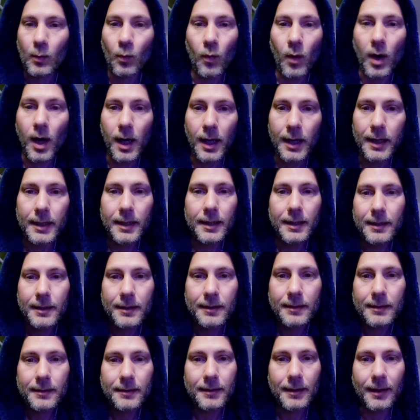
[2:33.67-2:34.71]
Why?
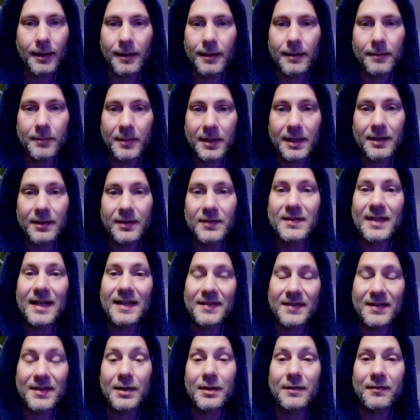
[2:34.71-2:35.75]
Because
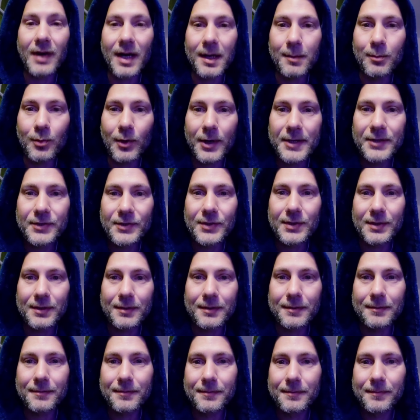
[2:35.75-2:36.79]
that's their vibration.
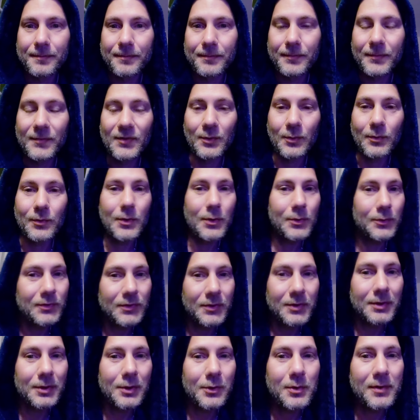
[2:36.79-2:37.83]
So those
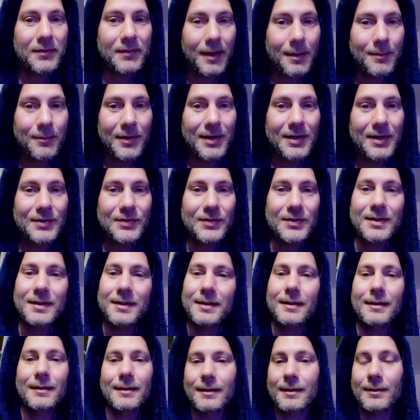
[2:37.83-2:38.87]
in a lower
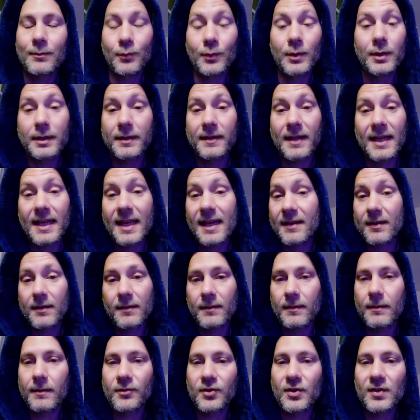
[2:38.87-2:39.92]
vibration, they can't,
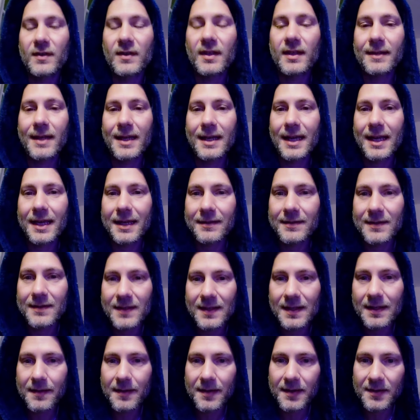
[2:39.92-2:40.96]
just like they can't
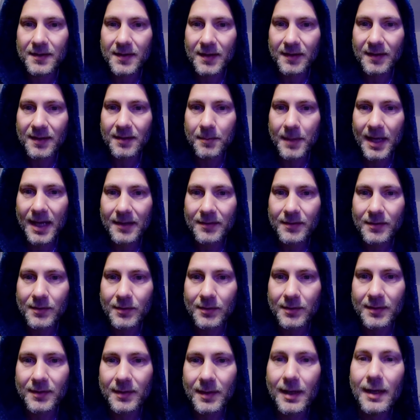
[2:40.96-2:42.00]
see the ascended
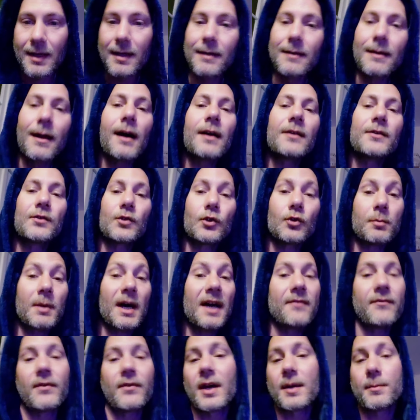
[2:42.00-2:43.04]
masters. Not until
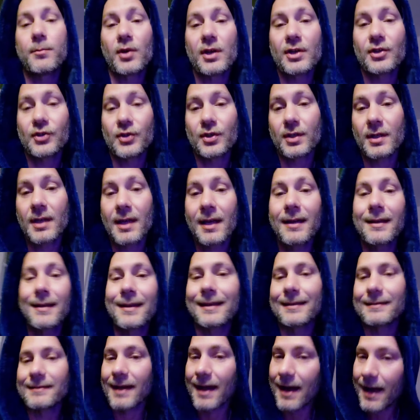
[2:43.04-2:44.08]
my vibration
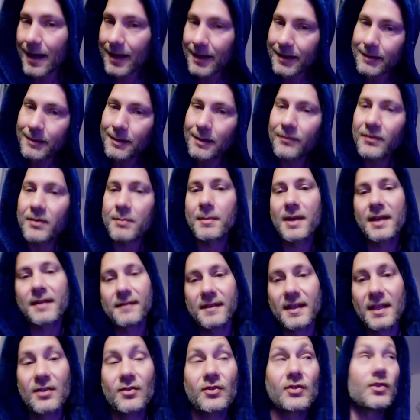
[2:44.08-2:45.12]
gets high enough in
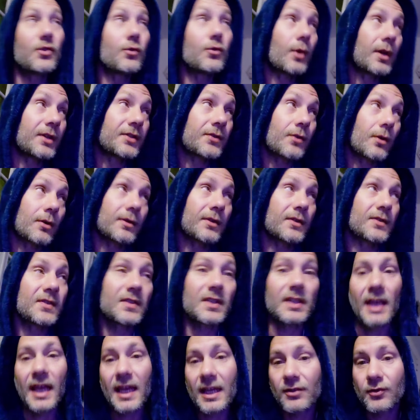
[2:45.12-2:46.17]
meditation do I start to
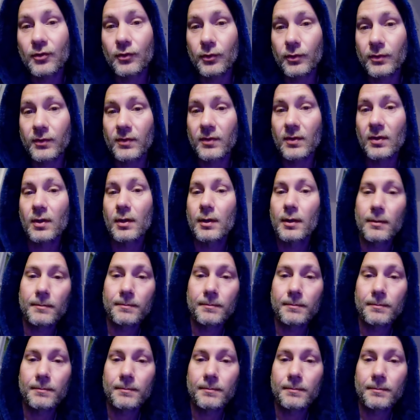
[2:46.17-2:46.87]
see angels,